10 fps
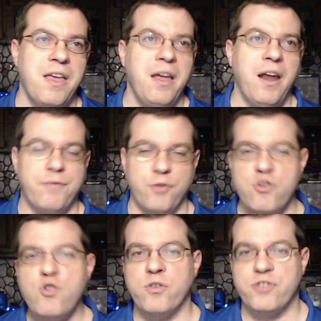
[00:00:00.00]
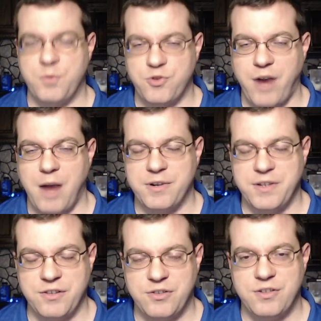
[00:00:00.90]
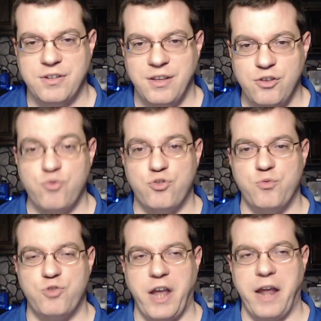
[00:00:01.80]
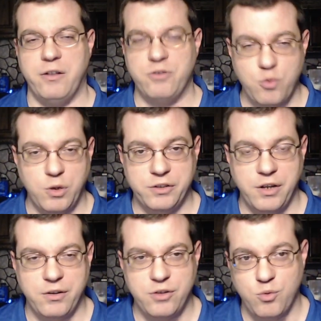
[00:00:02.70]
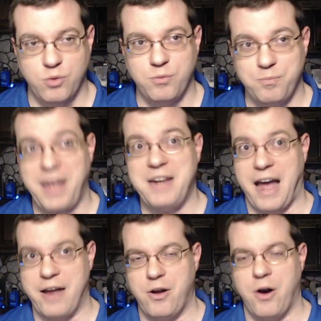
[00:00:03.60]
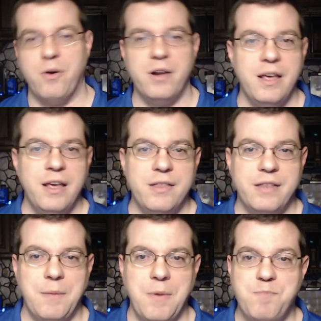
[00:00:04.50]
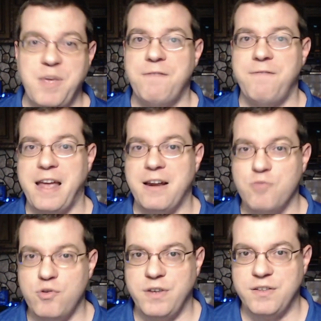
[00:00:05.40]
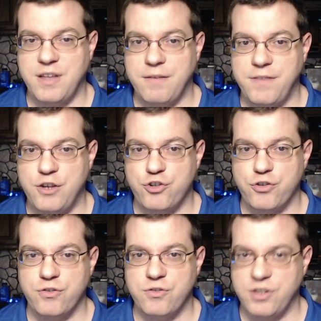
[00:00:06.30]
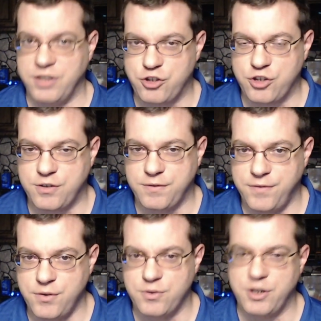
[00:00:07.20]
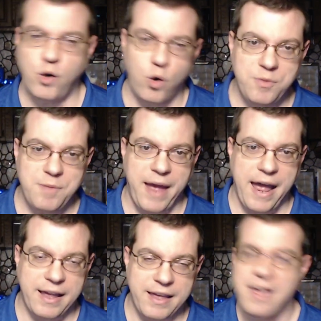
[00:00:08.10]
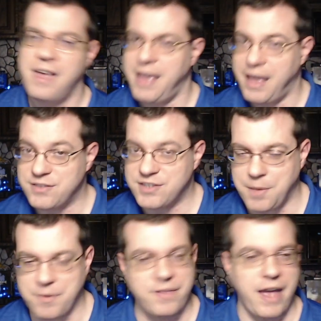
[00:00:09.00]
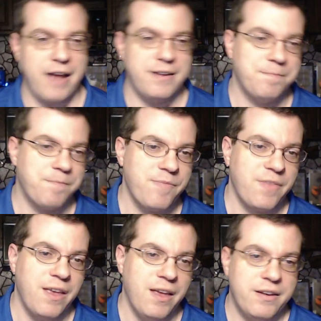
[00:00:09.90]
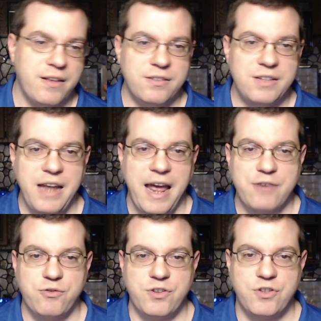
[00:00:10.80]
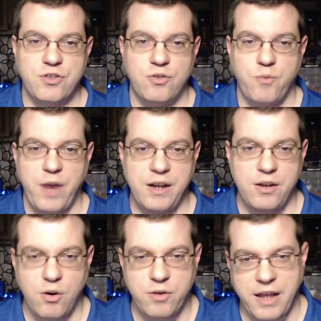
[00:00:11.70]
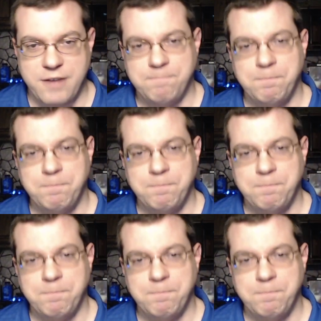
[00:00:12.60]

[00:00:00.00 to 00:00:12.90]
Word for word: And if you're a newer subscriber to this YouTube channel, you will know, you will, may not know that I'm a big fan of movies that feature delicious food, and Hold Me Back has some of that. Now, the lead actress, Rena Nonen,